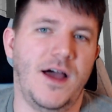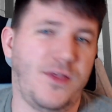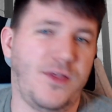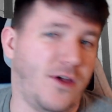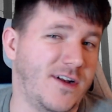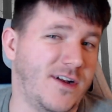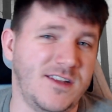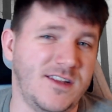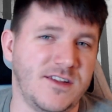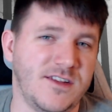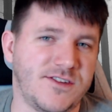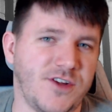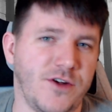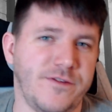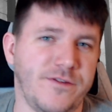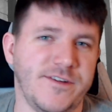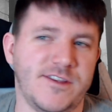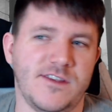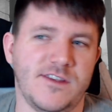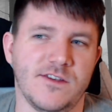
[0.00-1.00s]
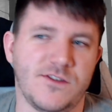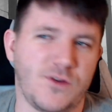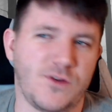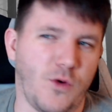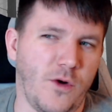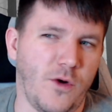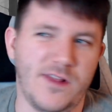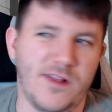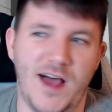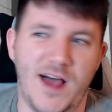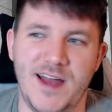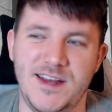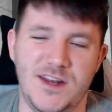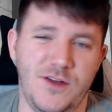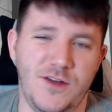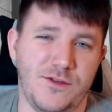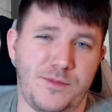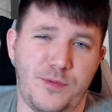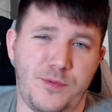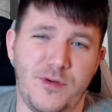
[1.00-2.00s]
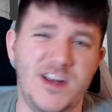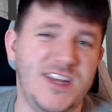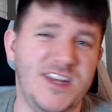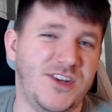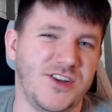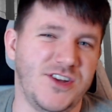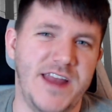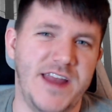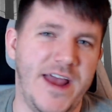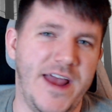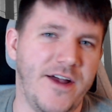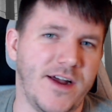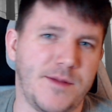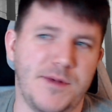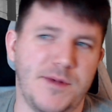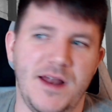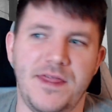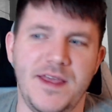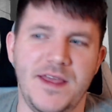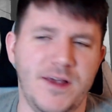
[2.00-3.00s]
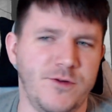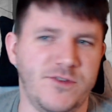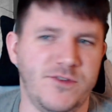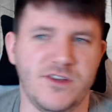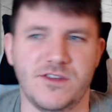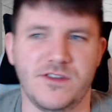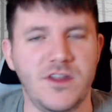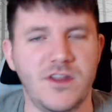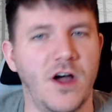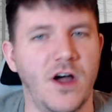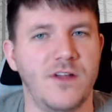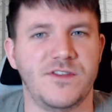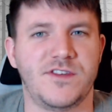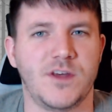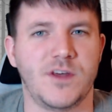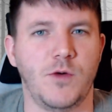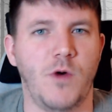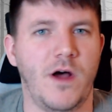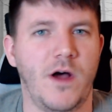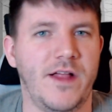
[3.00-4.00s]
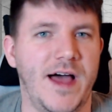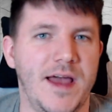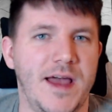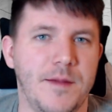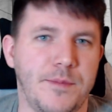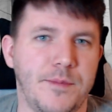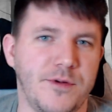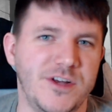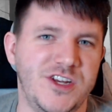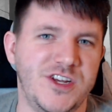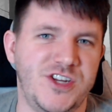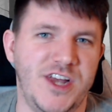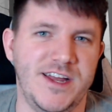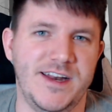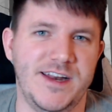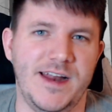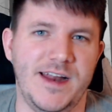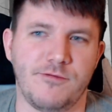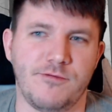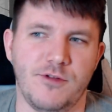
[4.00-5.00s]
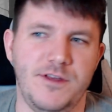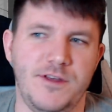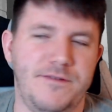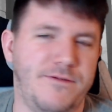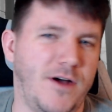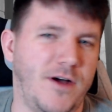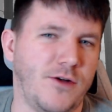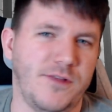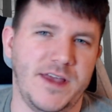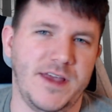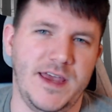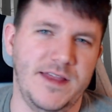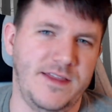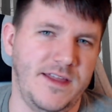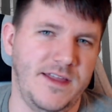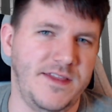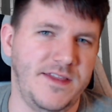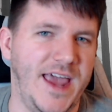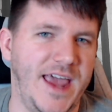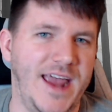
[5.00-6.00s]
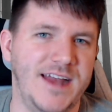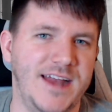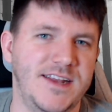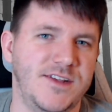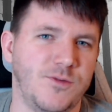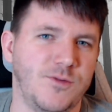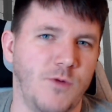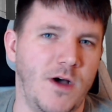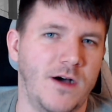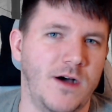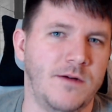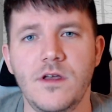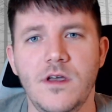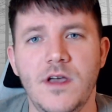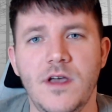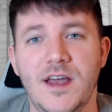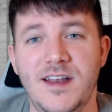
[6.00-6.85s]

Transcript: i thought on the surface the storyline you know was pretty generic but i think it was just done so well i appreciate it i really felt like it did the 80s well